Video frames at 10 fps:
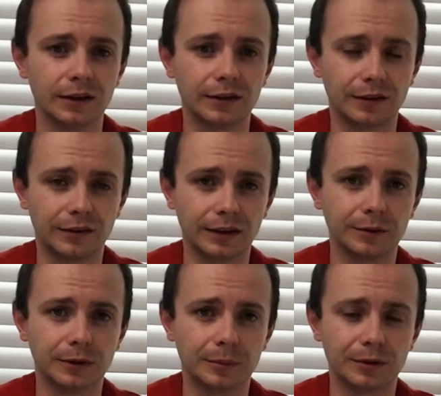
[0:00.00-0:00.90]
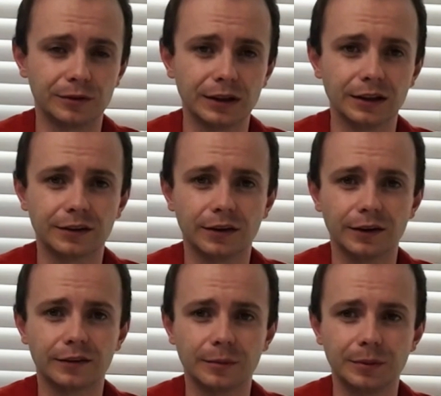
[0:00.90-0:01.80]
to see what my real
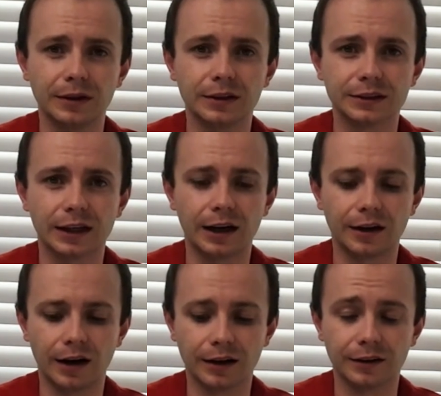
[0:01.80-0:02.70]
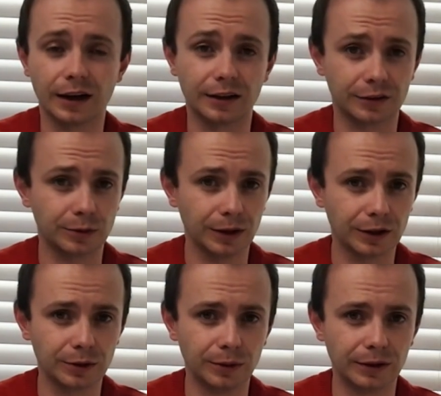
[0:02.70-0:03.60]
thoughts and opinions are on it. And it's quite
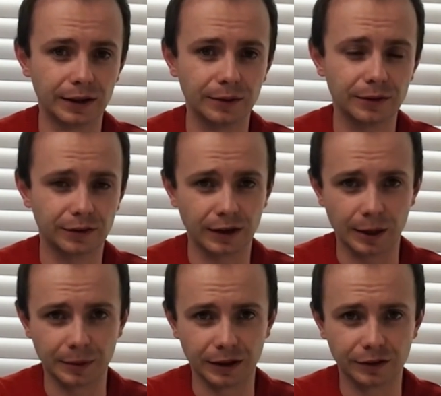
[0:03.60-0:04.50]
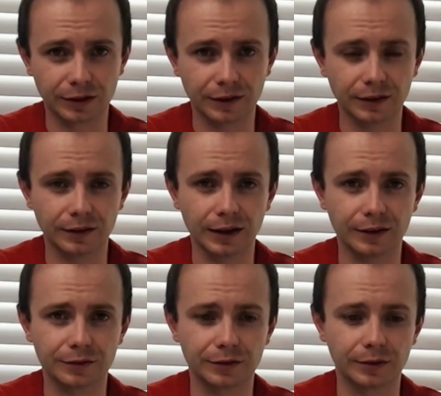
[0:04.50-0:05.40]
cold out, so that'll be interesting
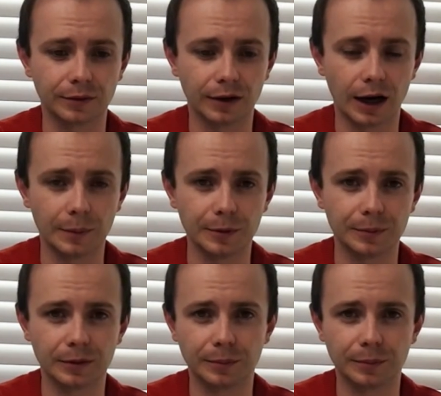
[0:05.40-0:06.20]
test for the hop up and the